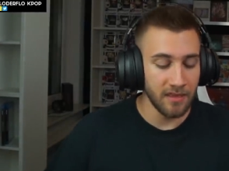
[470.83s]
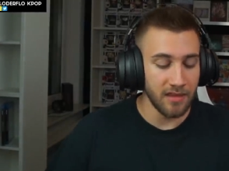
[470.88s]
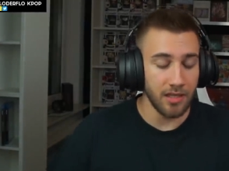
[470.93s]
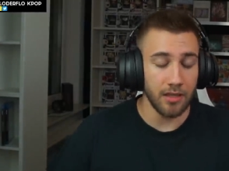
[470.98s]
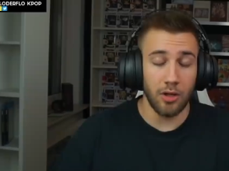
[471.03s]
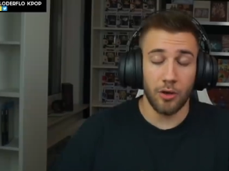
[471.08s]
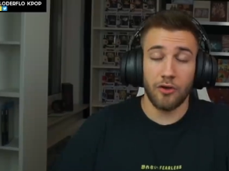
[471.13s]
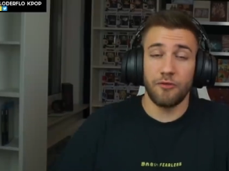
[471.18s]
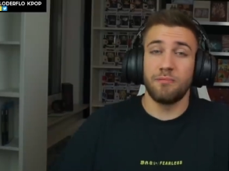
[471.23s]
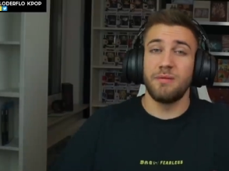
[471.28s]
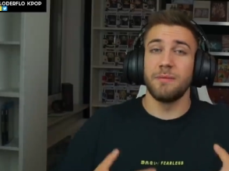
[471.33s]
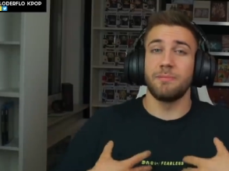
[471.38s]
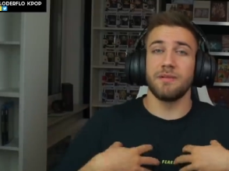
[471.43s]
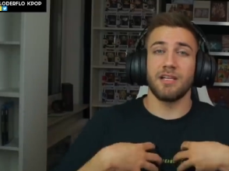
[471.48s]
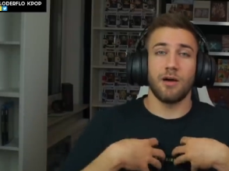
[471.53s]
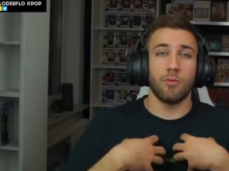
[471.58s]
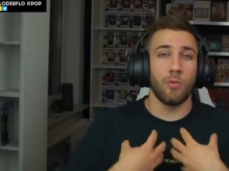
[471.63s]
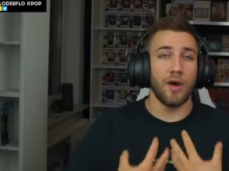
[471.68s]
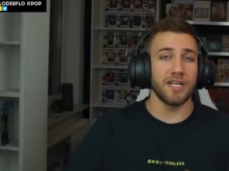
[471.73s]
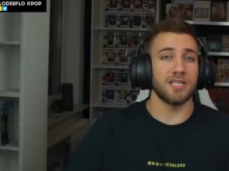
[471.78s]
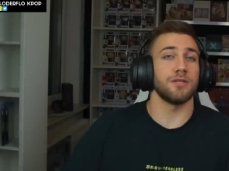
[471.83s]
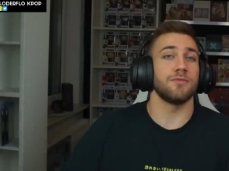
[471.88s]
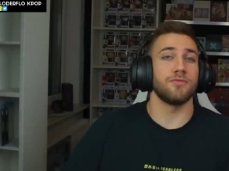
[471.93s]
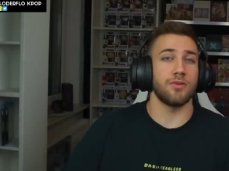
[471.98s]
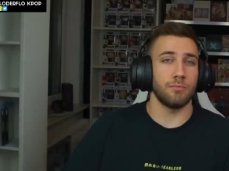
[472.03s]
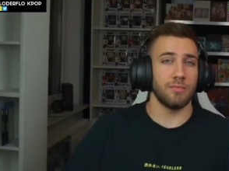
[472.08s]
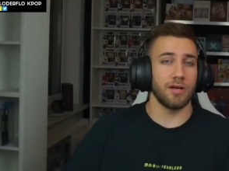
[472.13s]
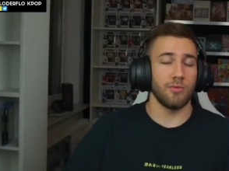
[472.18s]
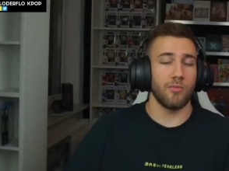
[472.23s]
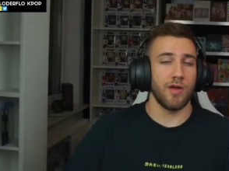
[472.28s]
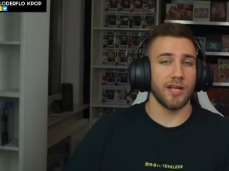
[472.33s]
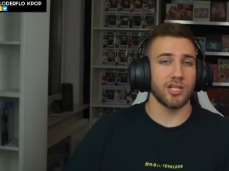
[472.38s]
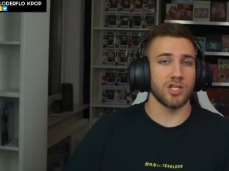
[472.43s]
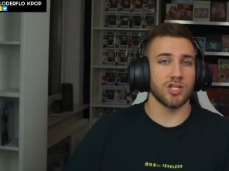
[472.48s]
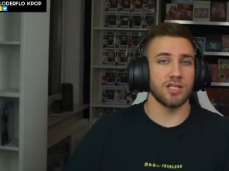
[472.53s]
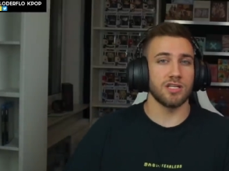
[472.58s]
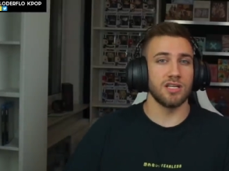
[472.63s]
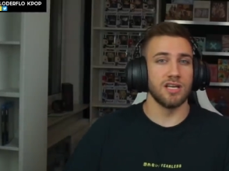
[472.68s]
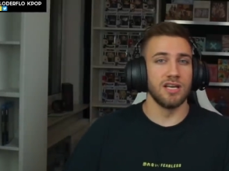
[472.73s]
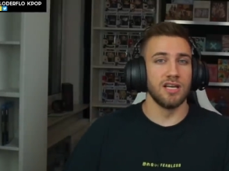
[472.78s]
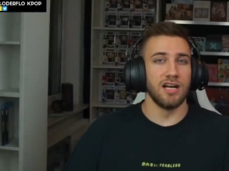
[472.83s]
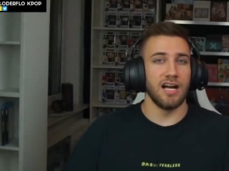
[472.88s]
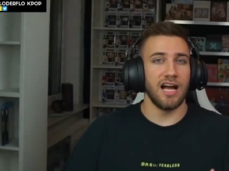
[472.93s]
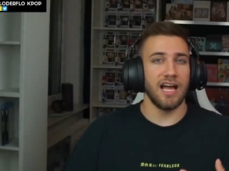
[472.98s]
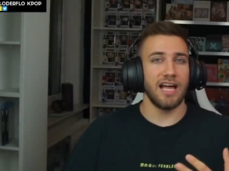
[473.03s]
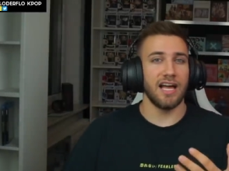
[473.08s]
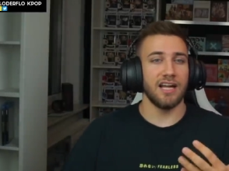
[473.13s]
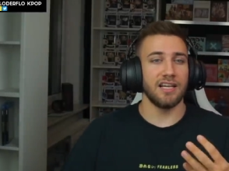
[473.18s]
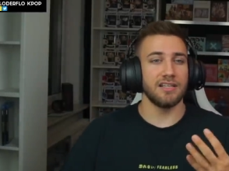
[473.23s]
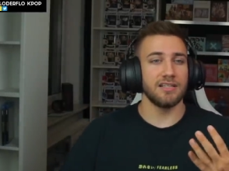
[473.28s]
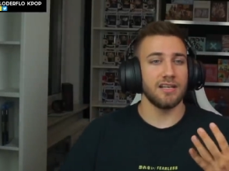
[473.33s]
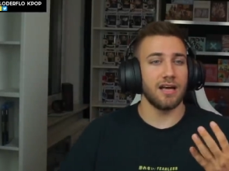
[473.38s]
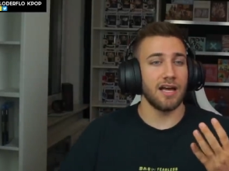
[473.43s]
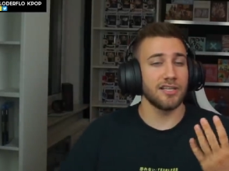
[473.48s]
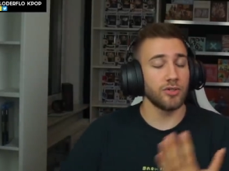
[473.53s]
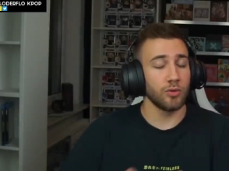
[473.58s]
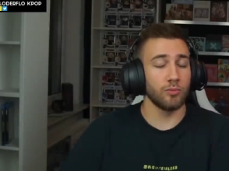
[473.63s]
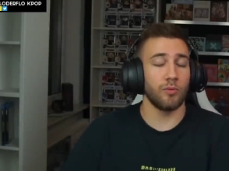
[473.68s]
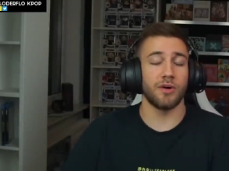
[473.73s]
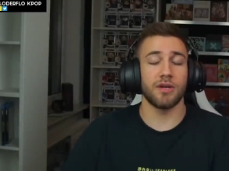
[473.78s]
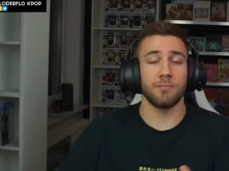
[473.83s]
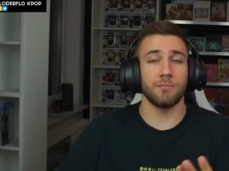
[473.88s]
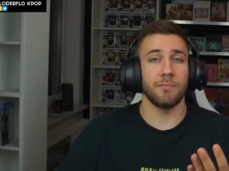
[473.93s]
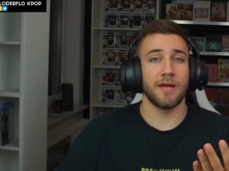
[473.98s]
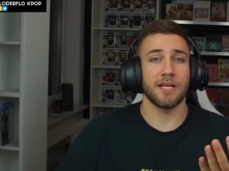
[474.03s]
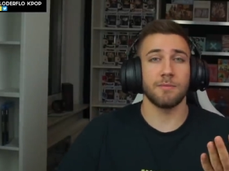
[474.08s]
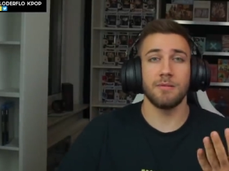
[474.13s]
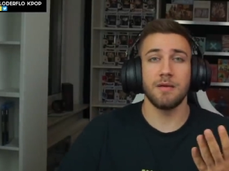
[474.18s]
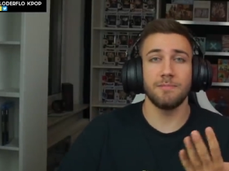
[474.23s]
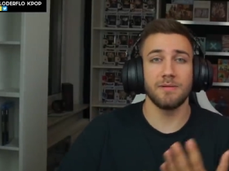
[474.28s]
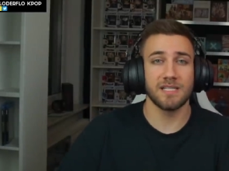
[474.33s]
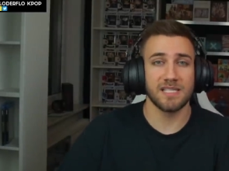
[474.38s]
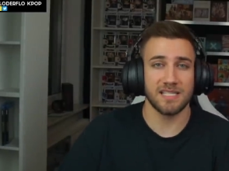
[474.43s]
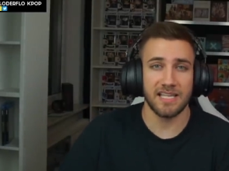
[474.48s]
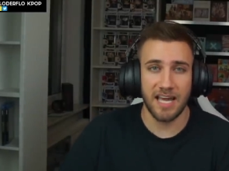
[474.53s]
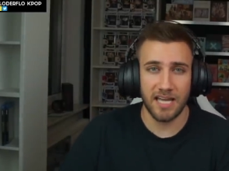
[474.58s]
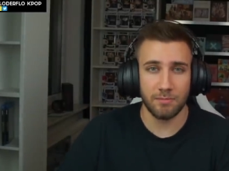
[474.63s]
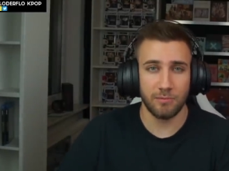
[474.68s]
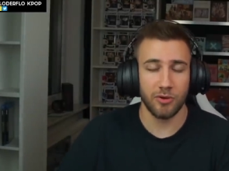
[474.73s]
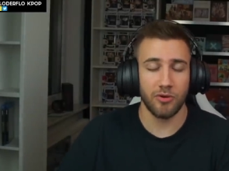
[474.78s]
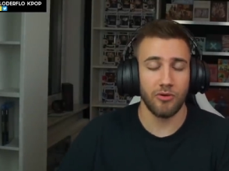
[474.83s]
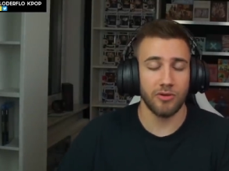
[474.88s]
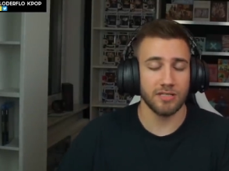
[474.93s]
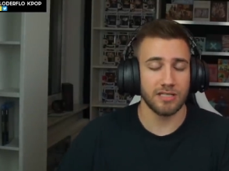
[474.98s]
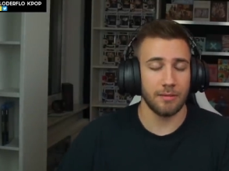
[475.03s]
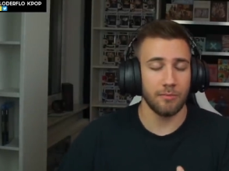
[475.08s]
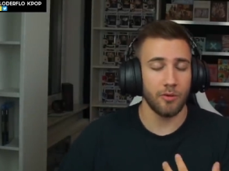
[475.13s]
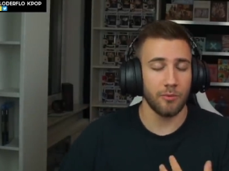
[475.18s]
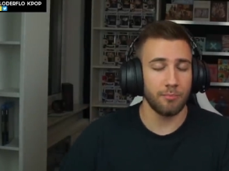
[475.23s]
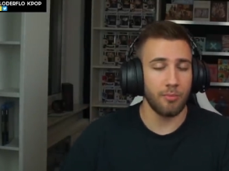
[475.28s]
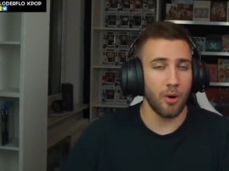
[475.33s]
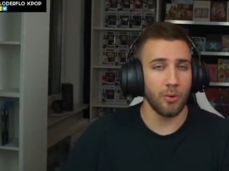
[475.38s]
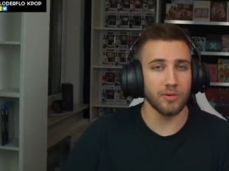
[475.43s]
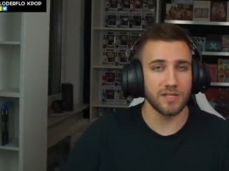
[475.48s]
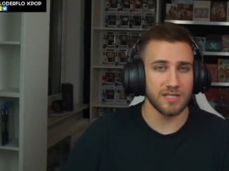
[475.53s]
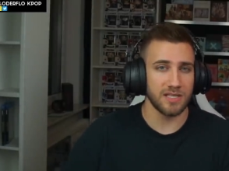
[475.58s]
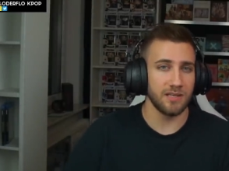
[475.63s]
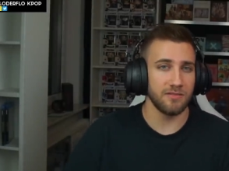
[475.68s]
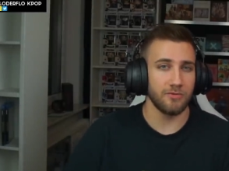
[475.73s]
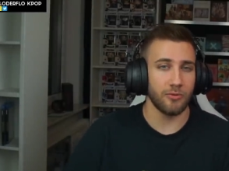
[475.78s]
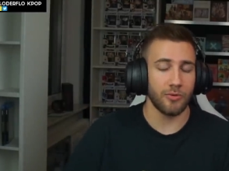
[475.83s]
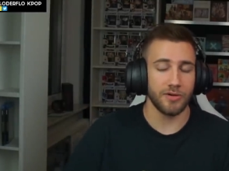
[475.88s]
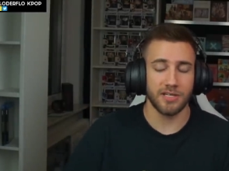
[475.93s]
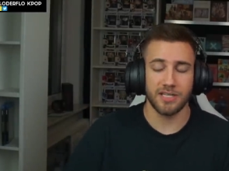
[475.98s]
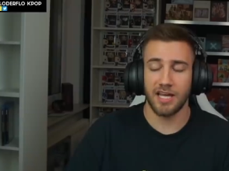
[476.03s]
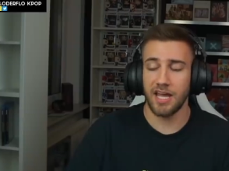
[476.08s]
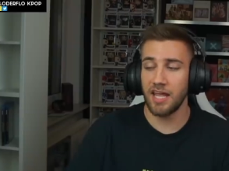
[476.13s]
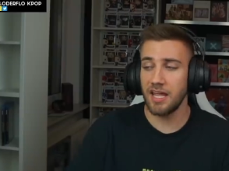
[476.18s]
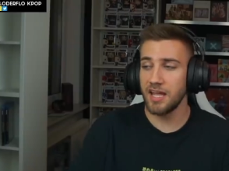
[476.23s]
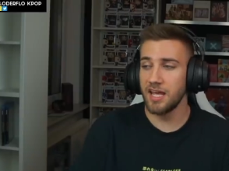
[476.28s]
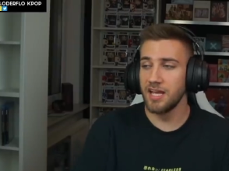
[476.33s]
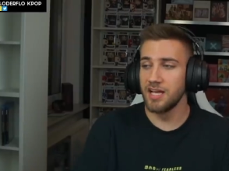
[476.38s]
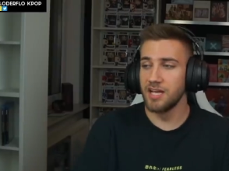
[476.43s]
A lot of people are waiting for my reaction, and I don't want to make people sad because I'm not posting for a day,